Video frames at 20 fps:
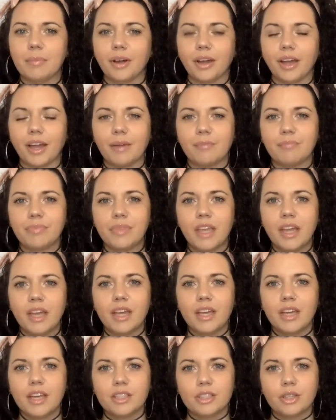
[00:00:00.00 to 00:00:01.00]
Okay.
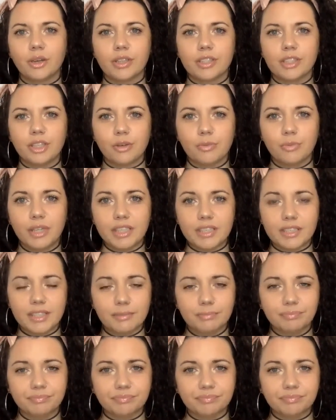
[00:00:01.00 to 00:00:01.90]
So, as humans,